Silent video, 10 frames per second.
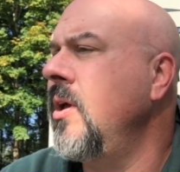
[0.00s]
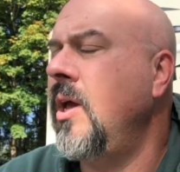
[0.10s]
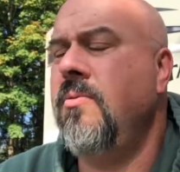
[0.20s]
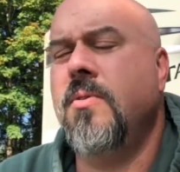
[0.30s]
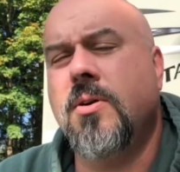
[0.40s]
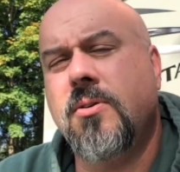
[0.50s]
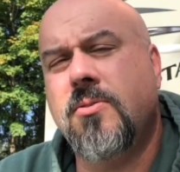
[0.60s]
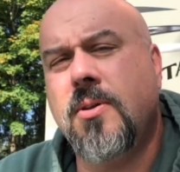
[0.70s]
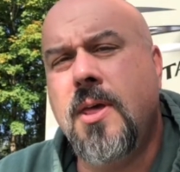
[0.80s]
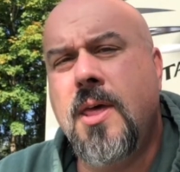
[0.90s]

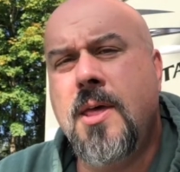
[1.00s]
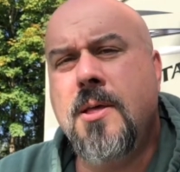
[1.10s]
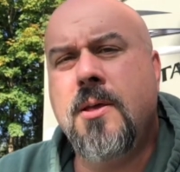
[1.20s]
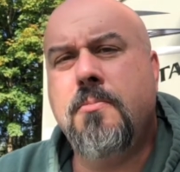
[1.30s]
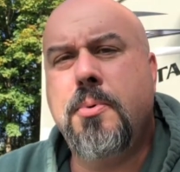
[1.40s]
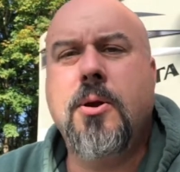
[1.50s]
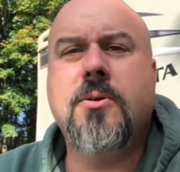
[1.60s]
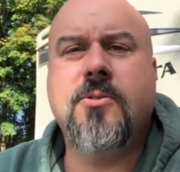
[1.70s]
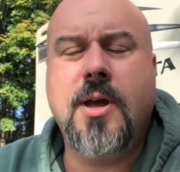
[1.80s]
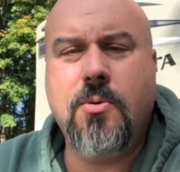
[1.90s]
inverters. Pure
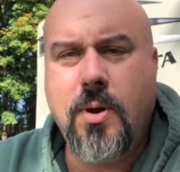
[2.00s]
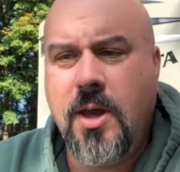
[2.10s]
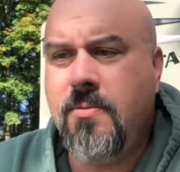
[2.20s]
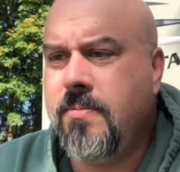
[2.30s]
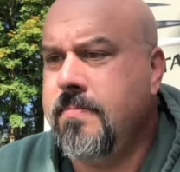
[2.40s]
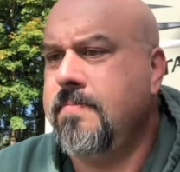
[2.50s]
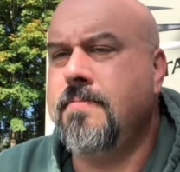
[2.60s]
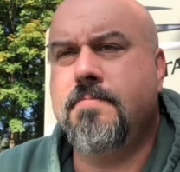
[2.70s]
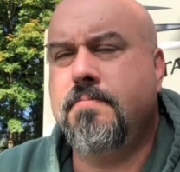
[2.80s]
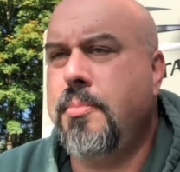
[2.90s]
sine wave,
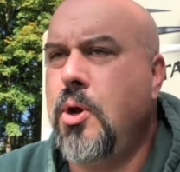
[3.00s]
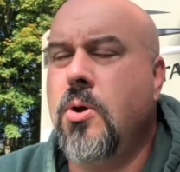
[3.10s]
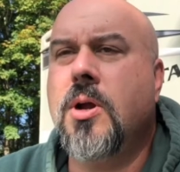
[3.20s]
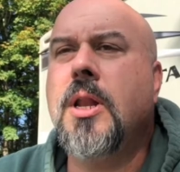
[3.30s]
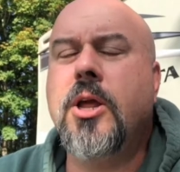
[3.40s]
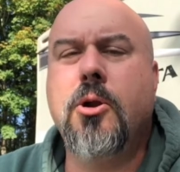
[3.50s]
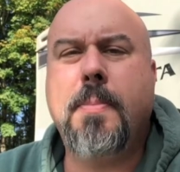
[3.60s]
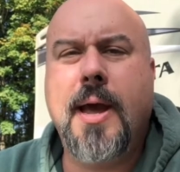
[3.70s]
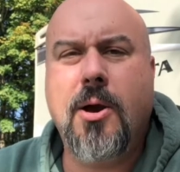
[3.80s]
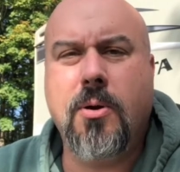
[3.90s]
pure cleaner
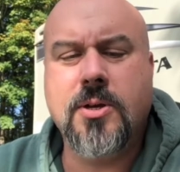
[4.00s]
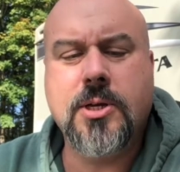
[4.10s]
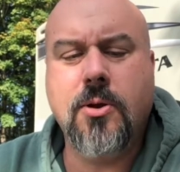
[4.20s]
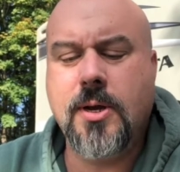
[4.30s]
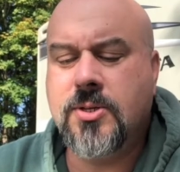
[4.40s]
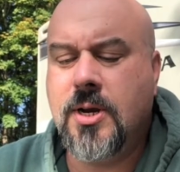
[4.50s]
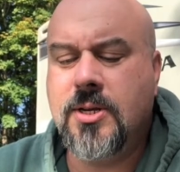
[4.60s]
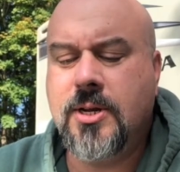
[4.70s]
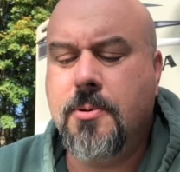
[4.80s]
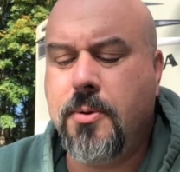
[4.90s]
power. So as an
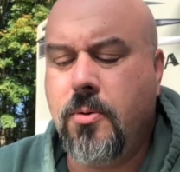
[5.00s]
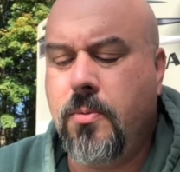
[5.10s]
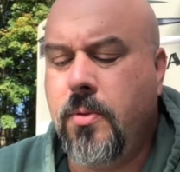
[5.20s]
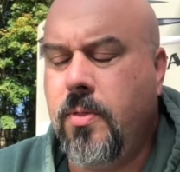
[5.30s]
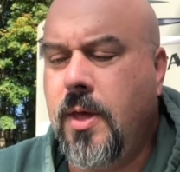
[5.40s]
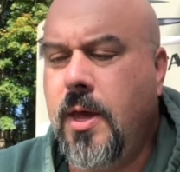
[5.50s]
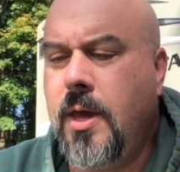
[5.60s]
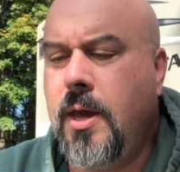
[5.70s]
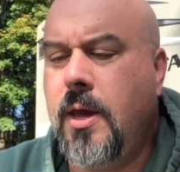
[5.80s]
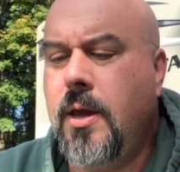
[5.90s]
example,
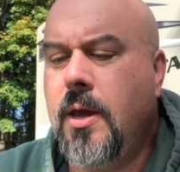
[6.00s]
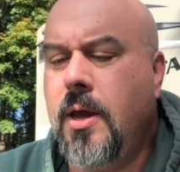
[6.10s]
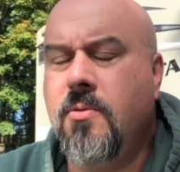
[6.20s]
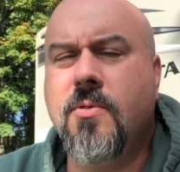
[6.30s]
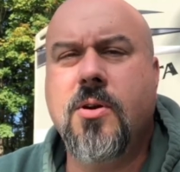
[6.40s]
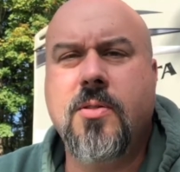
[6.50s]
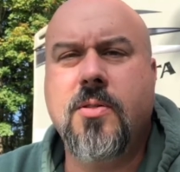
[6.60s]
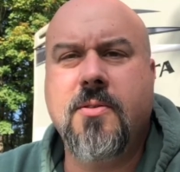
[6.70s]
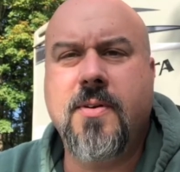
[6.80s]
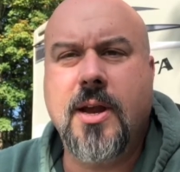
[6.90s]
the inverter
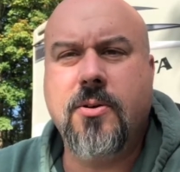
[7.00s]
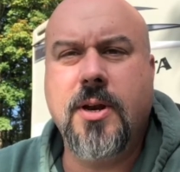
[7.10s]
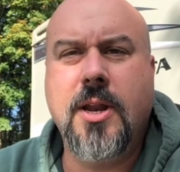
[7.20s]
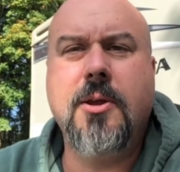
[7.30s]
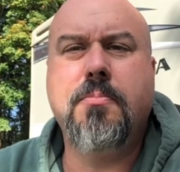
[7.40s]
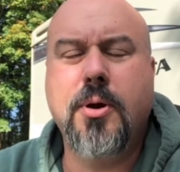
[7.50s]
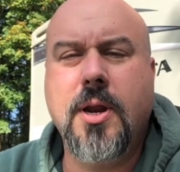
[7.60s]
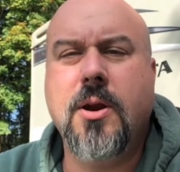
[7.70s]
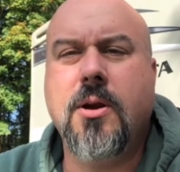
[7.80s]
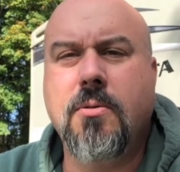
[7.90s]
that the factory did put
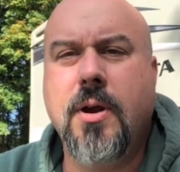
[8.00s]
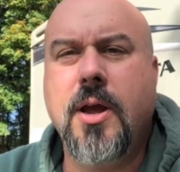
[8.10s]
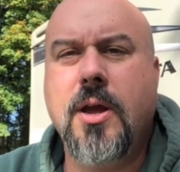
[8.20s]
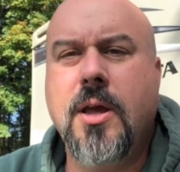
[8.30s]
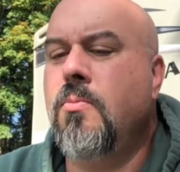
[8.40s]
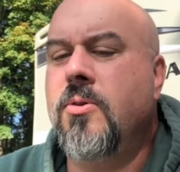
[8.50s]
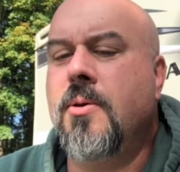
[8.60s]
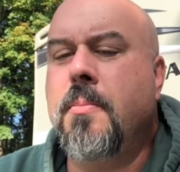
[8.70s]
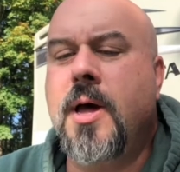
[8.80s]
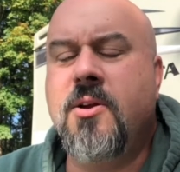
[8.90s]
in our rig was a
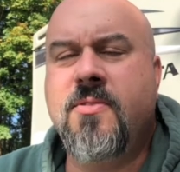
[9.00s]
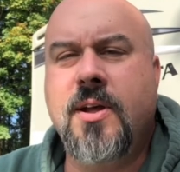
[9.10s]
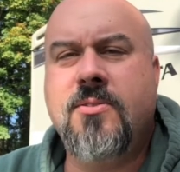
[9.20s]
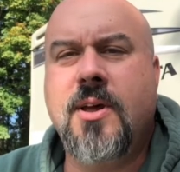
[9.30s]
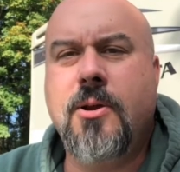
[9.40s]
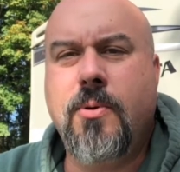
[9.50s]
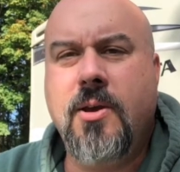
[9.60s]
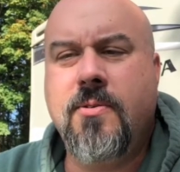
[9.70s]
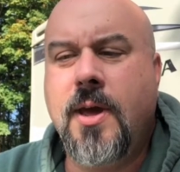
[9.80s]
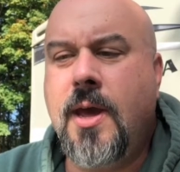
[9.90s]
modified sine
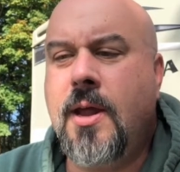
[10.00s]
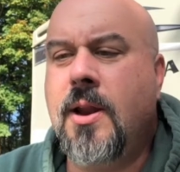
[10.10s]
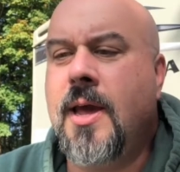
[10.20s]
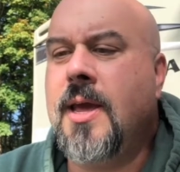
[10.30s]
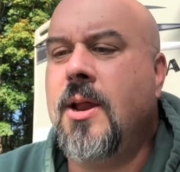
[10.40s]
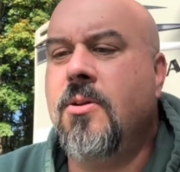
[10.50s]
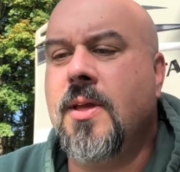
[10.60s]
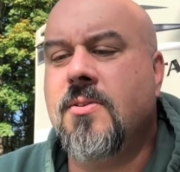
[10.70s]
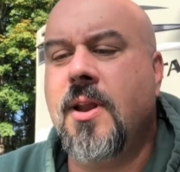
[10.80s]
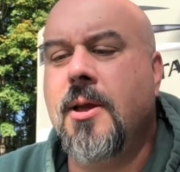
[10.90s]
wave and I could hear
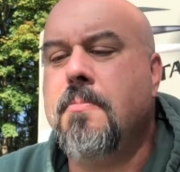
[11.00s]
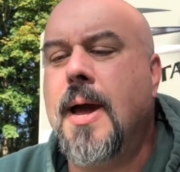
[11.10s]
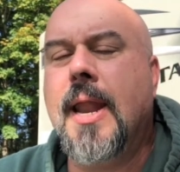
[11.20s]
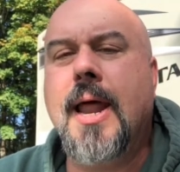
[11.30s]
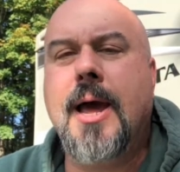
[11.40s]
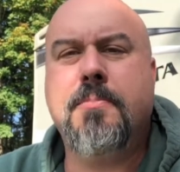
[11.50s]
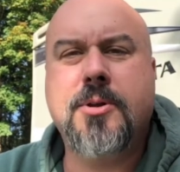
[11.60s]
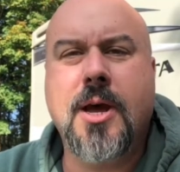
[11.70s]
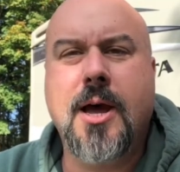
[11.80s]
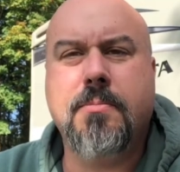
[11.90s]
things like my
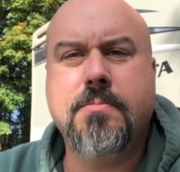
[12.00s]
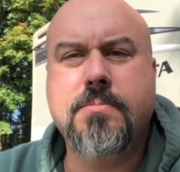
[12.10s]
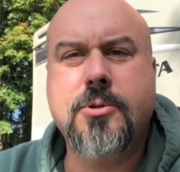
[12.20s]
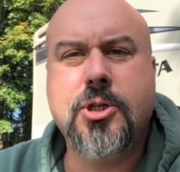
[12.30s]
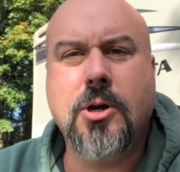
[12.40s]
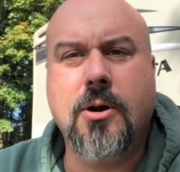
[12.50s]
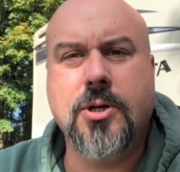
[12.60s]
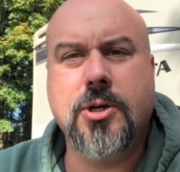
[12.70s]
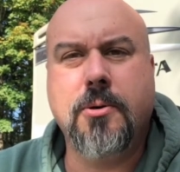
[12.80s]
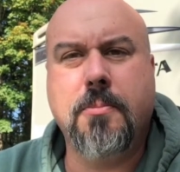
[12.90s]
laptop
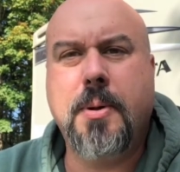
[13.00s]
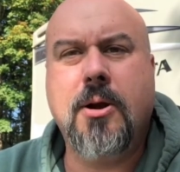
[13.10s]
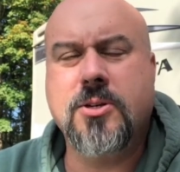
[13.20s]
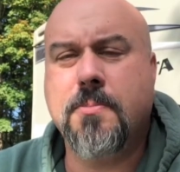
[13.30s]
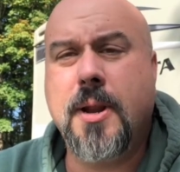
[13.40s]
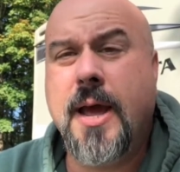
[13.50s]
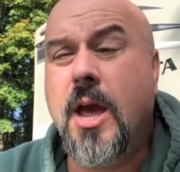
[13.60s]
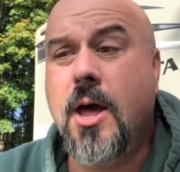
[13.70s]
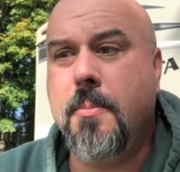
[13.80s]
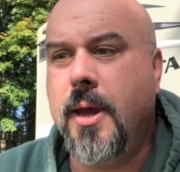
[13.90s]
charger power supply
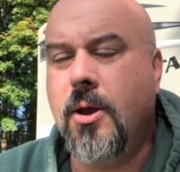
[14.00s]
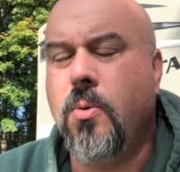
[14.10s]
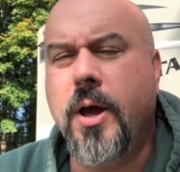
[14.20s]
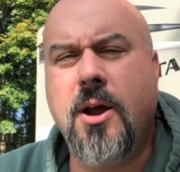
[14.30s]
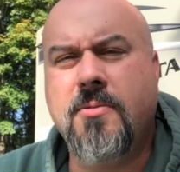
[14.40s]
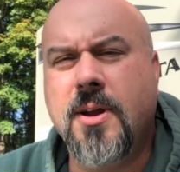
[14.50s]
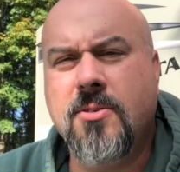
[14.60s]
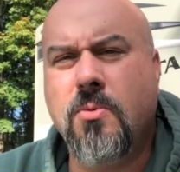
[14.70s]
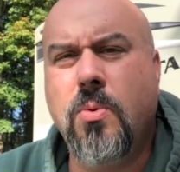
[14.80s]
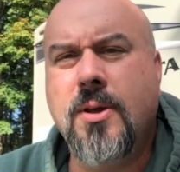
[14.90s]
humming quite often because
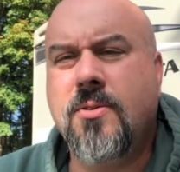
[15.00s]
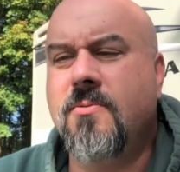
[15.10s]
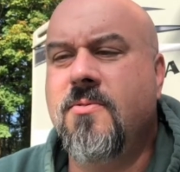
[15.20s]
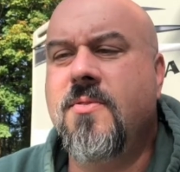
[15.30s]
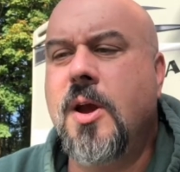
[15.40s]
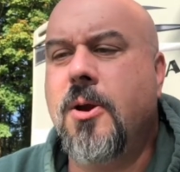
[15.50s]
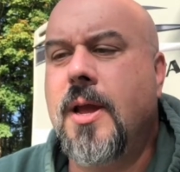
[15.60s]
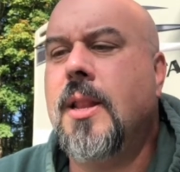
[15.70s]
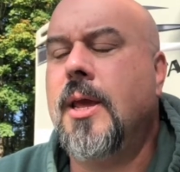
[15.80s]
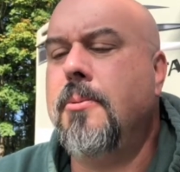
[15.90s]
it wasn't very
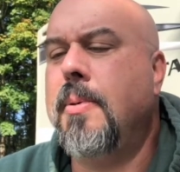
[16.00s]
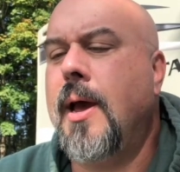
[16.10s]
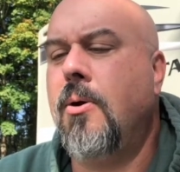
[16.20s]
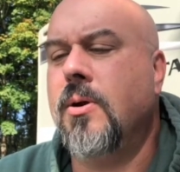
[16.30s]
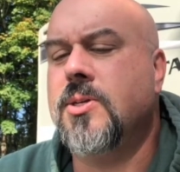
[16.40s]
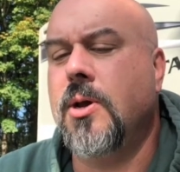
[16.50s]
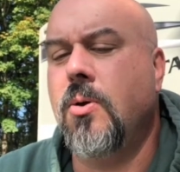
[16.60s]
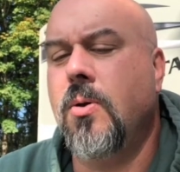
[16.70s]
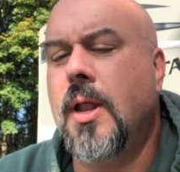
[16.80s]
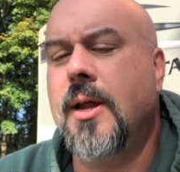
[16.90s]
clean power.
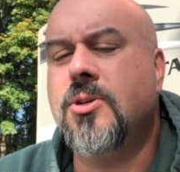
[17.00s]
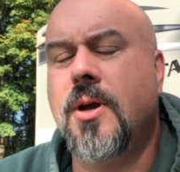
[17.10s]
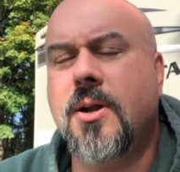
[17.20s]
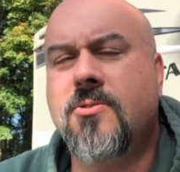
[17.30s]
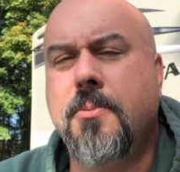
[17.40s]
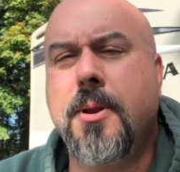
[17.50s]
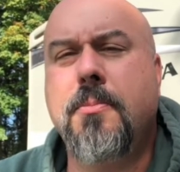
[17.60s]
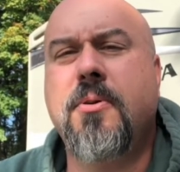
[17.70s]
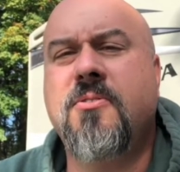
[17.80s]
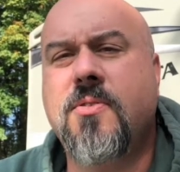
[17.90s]
So electronics typically
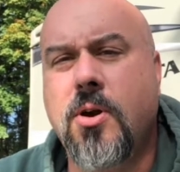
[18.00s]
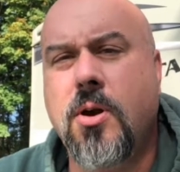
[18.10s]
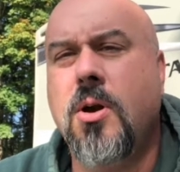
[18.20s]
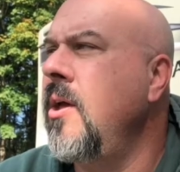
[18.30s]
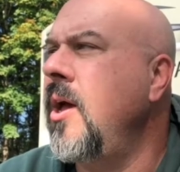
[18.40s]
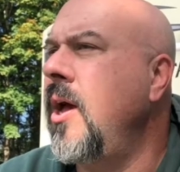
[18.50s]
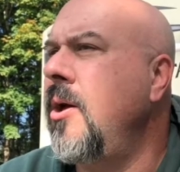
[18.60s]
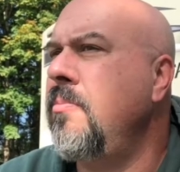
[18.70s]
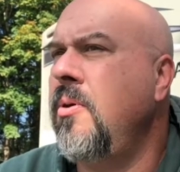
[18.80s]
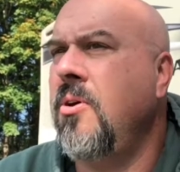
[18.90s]
prefer
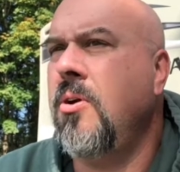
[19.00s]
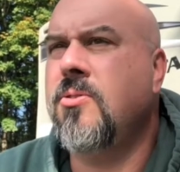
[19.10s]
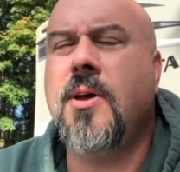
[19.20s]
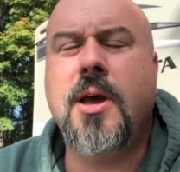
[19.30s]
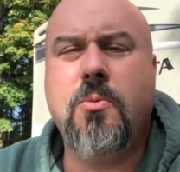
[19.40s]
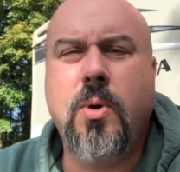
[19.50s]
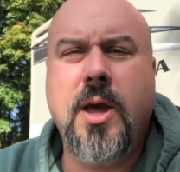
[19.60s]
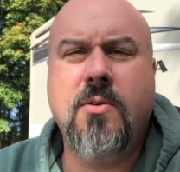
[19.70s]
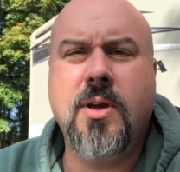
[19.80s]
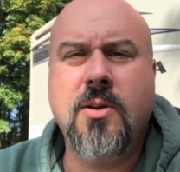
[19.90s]
uh, pure sine
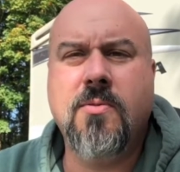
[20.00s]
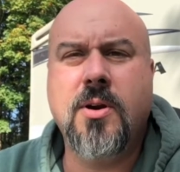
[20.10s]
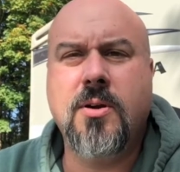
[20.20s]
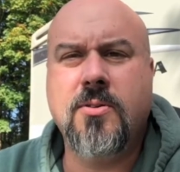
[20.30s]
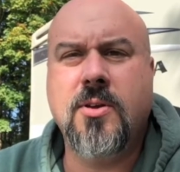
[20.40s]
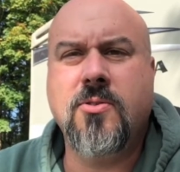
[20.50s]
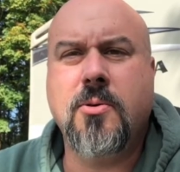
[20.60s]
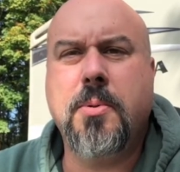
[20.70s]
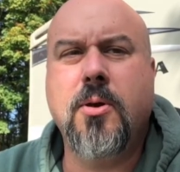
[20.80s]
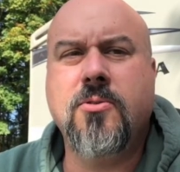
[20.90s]
wave inverters as
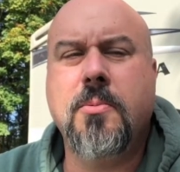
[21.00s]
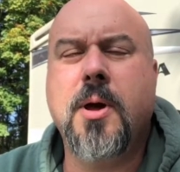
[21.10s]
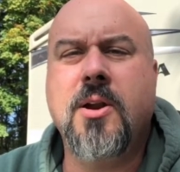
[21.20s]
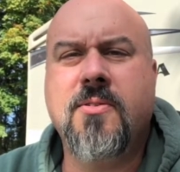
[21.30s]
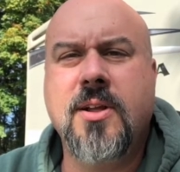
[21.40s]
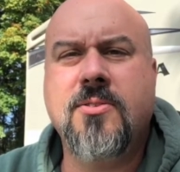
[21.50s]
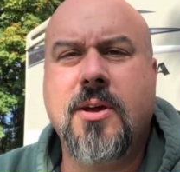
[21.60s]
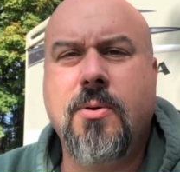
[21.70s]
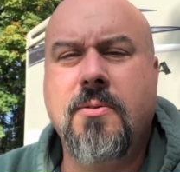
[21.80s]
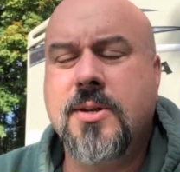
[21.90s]
opposed to modified
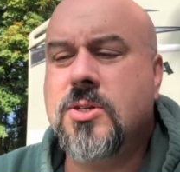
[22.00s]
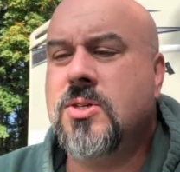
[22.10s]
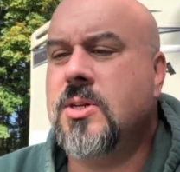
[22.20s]
sine wave. It's just